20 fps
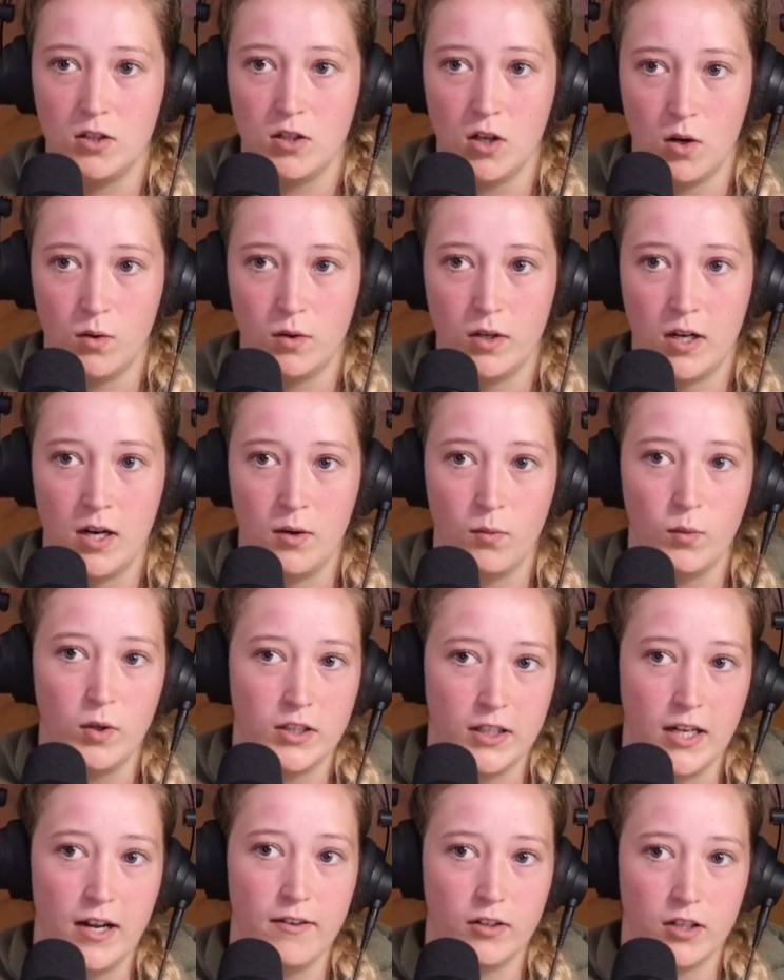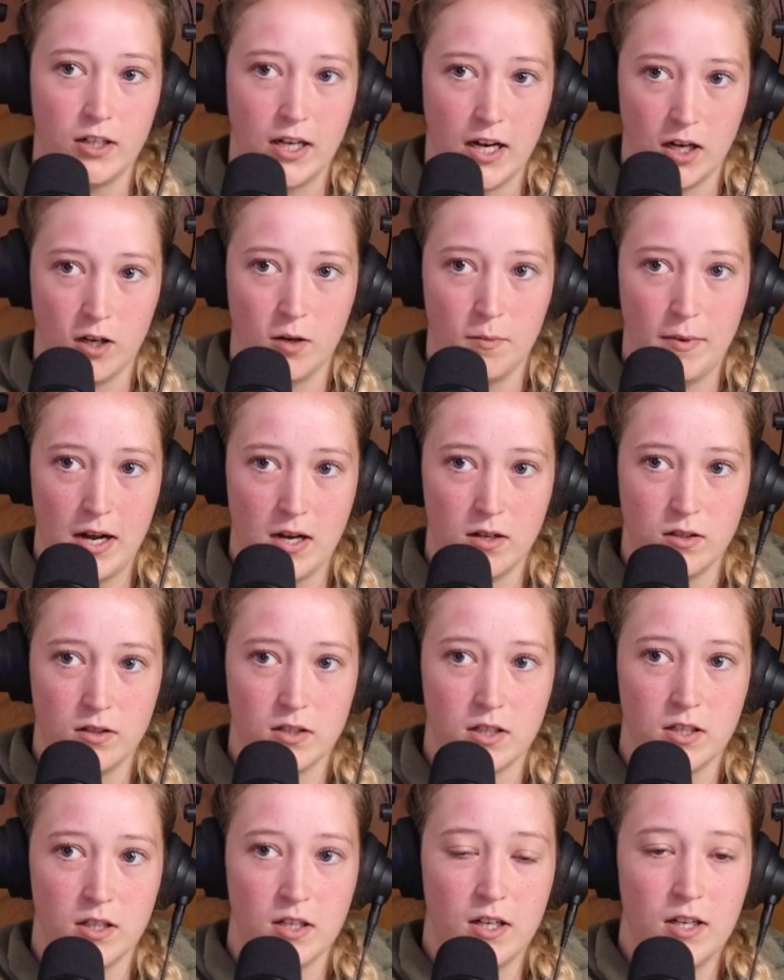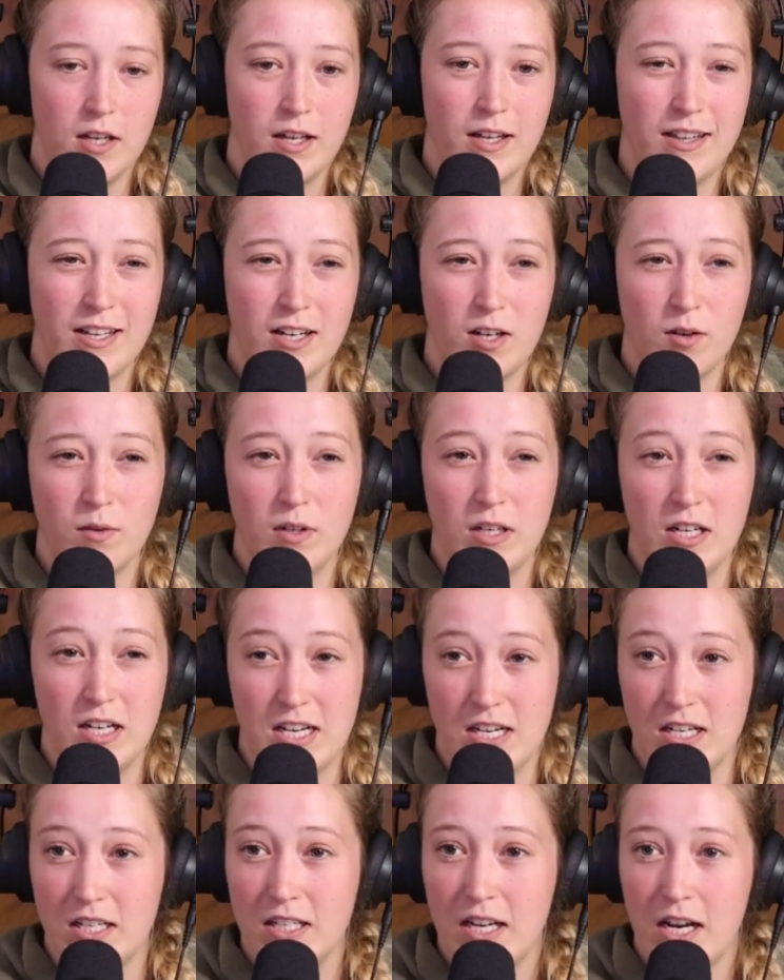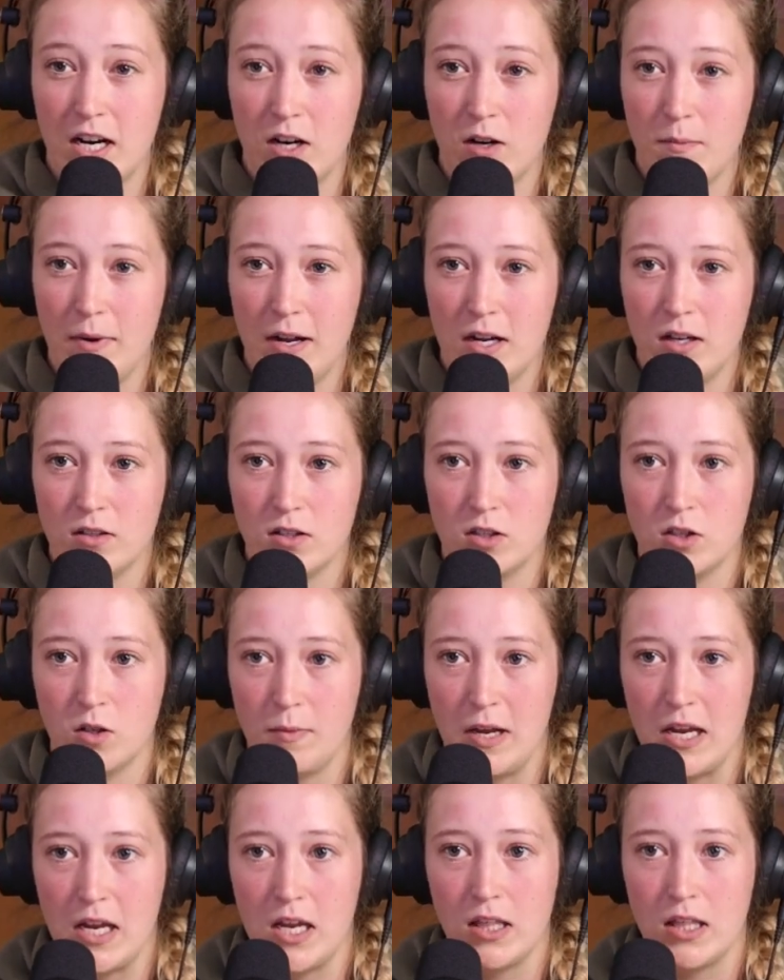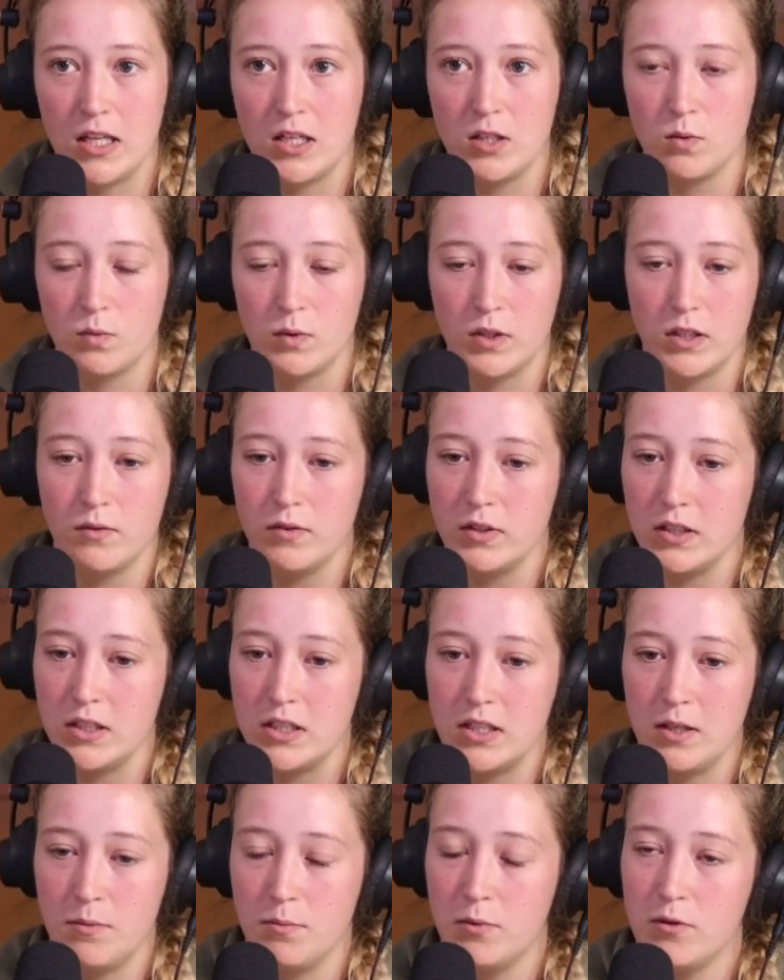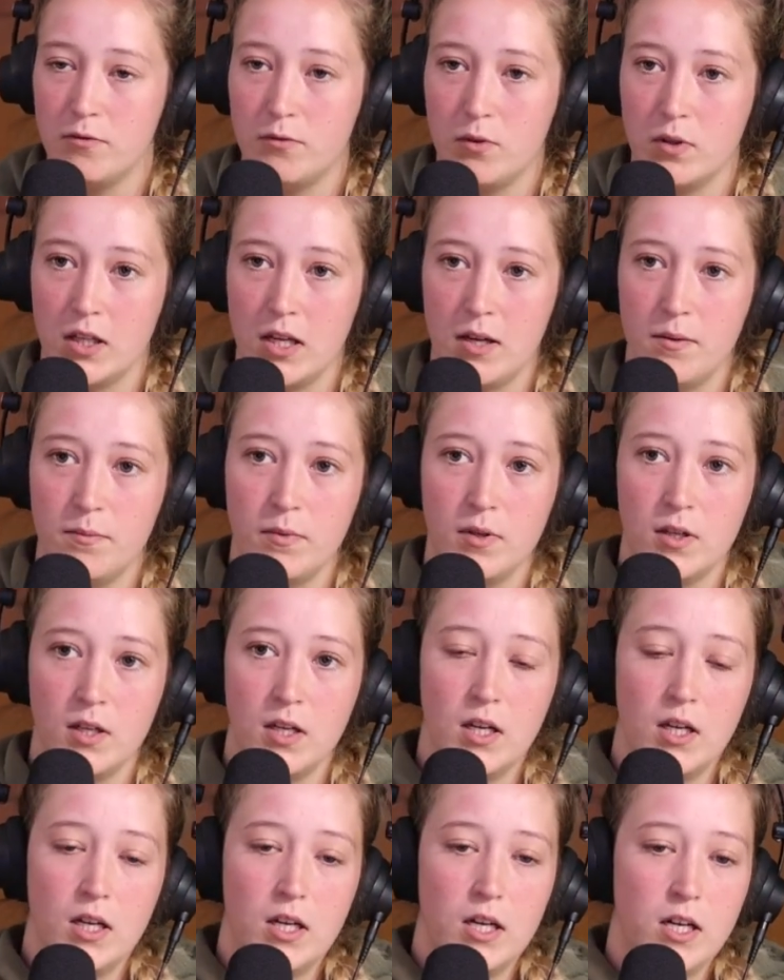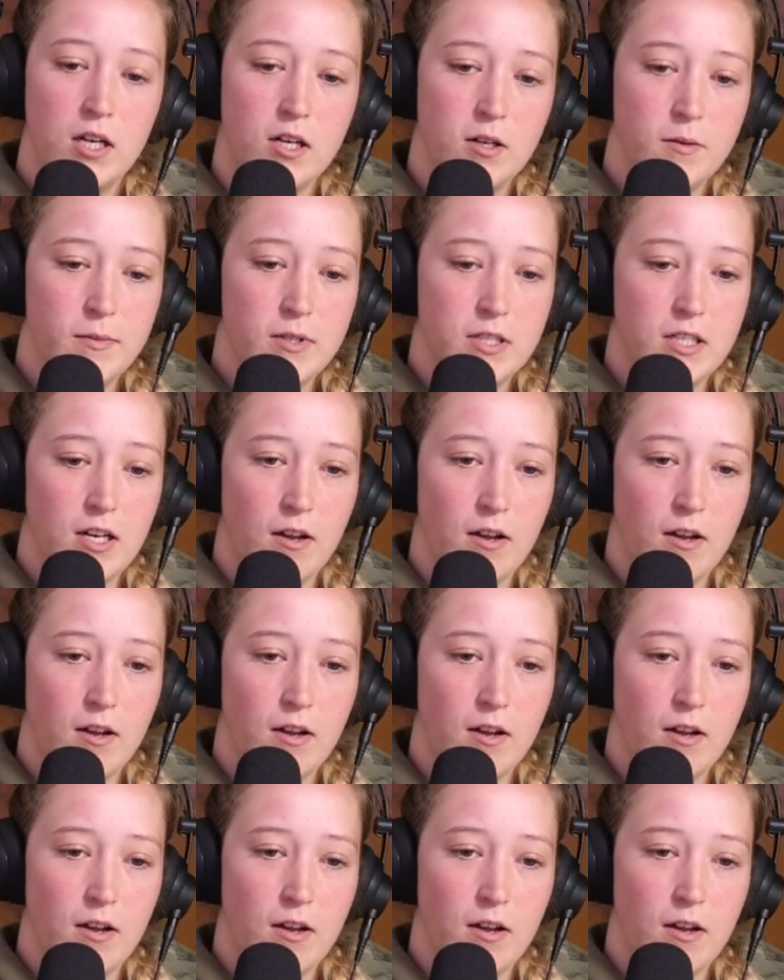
don't and will never care about. They don't need to care about. So making things really, really simple for them is